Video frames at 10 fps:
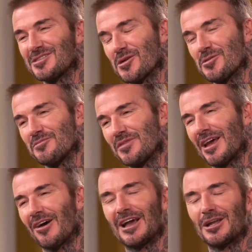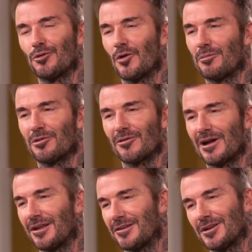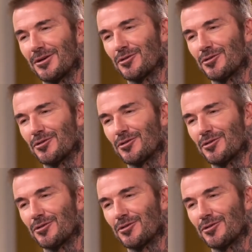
So yeah, I grew up around, you know,